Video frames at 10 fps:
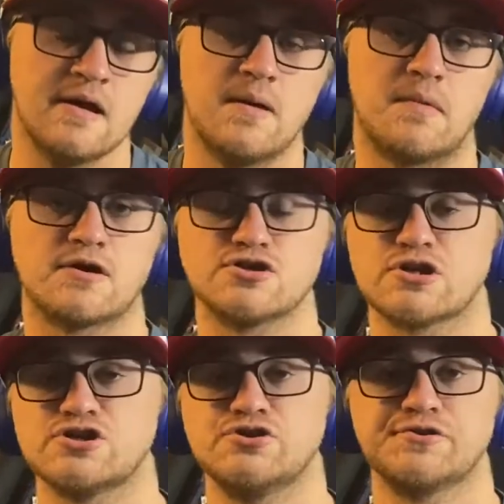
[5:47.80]

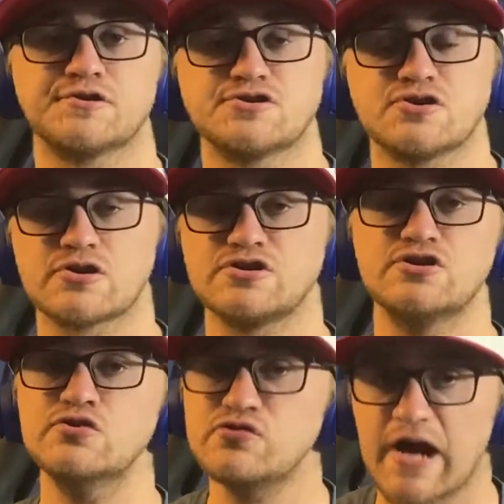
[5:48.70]
Martin Truex Jr. took
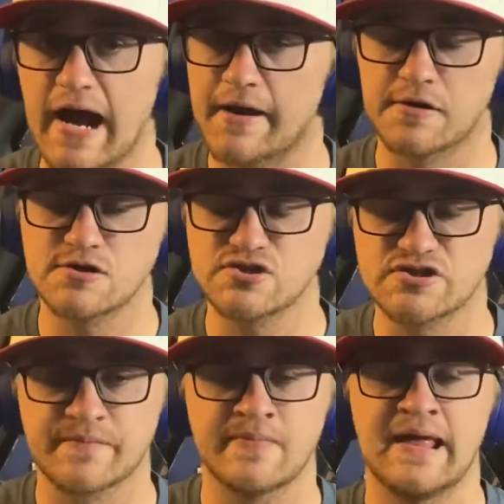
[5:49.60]
2
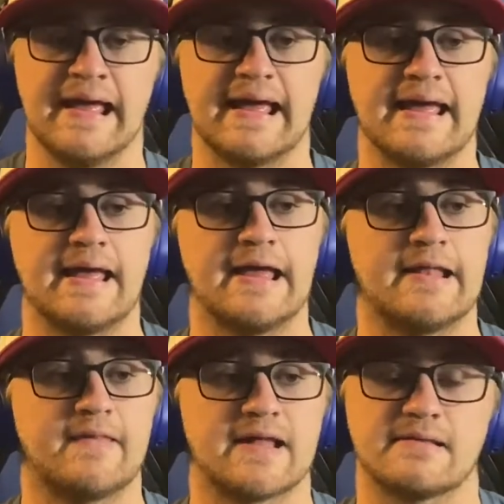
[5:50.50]
tires,
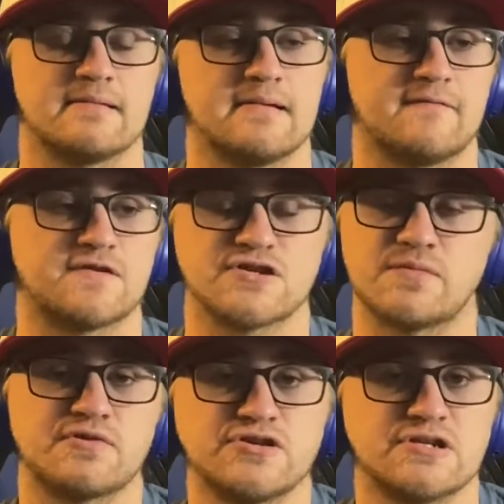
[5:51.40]
and that, for
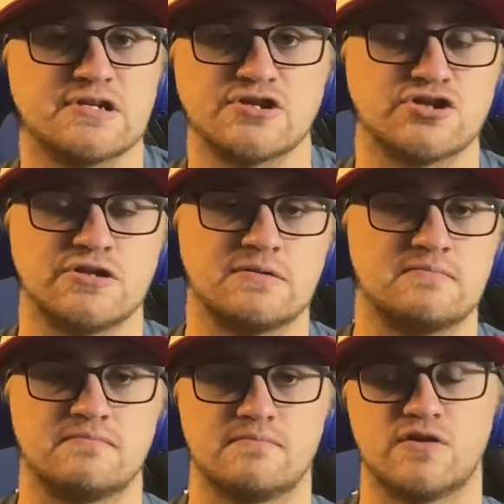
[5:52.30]
some reason,
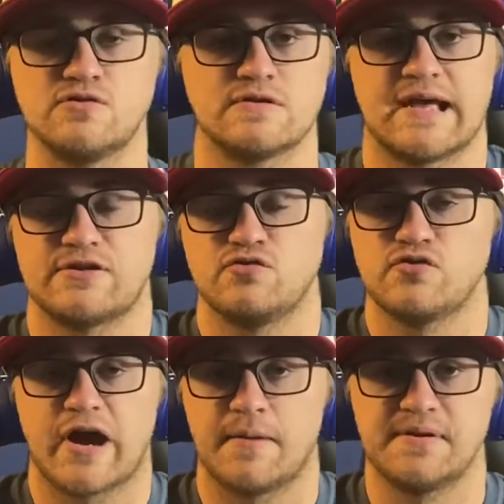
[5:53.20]
that
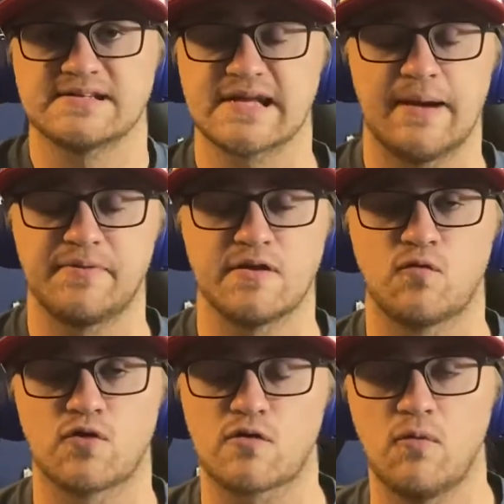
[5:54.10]
2-tire pit stop
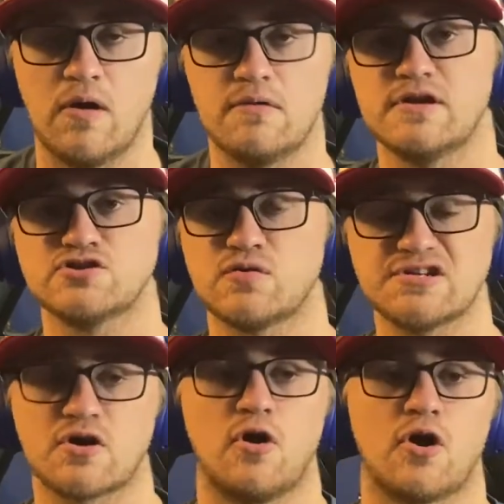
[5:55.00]
didn't work well with his
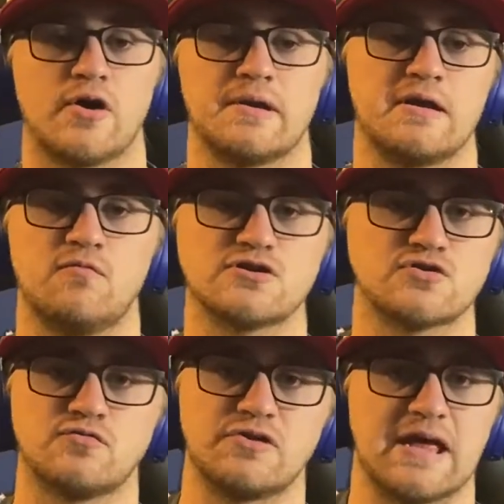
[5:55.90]
race car, and he
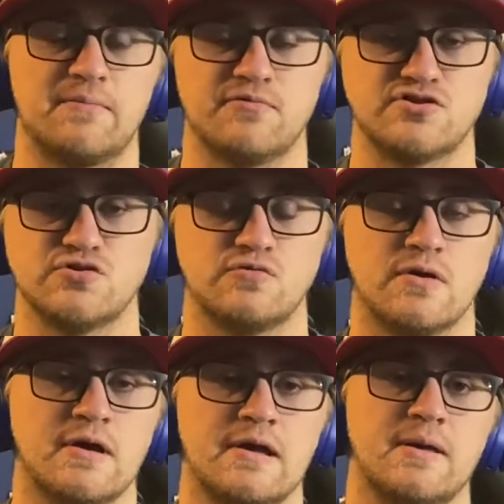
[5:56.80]
wasn't really able
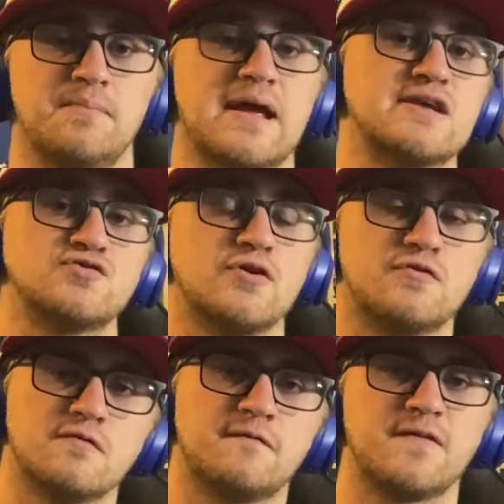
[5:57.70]
to make his way
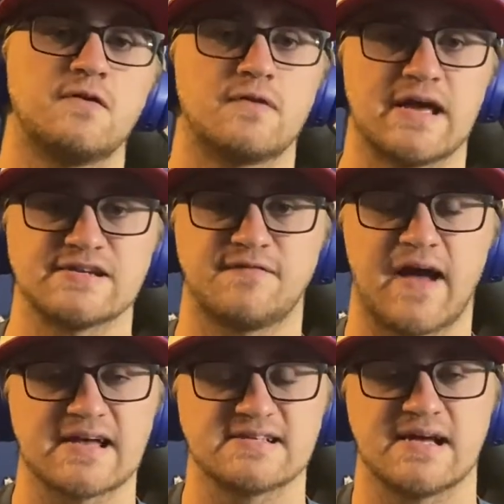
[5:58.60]
through the field as
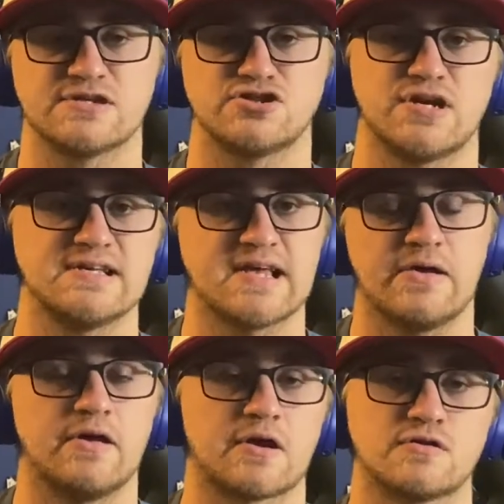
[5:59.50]
fast as Chase
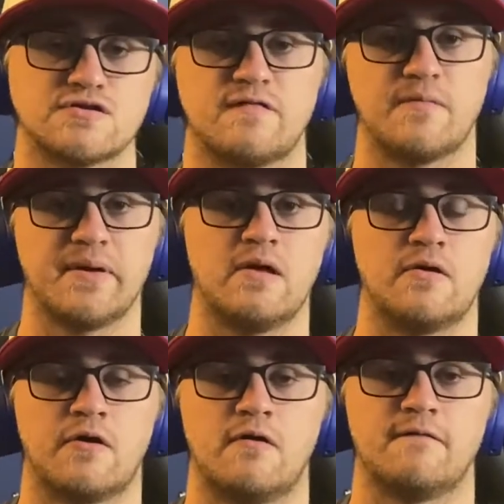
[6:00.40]
Elliott, Christopher Bell,
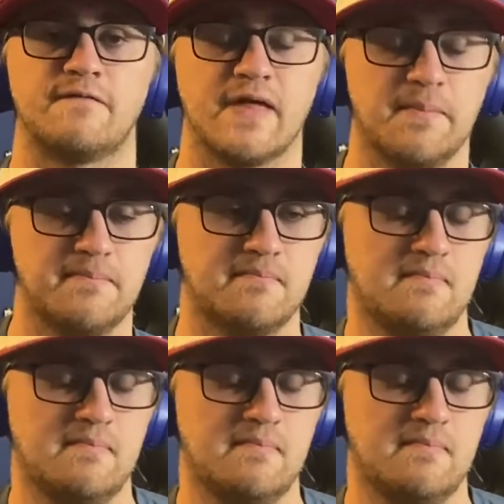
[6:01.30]
and all of them.